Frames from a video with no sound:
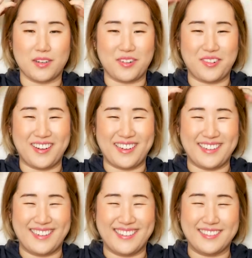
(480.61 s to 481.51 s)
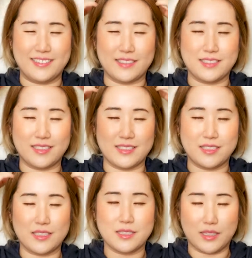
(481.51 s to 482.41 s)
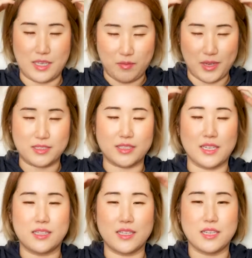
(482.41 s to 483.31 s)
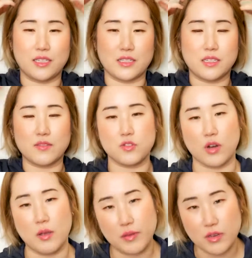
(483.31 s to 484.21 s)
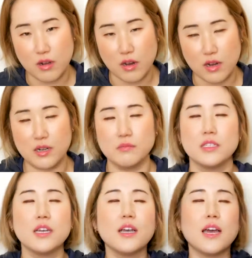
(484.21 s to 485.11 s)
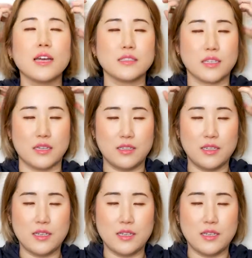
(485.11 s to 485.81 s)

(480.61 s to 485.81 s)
hurt right now. Keep exhaling. Instead of dropping your arms, exhale.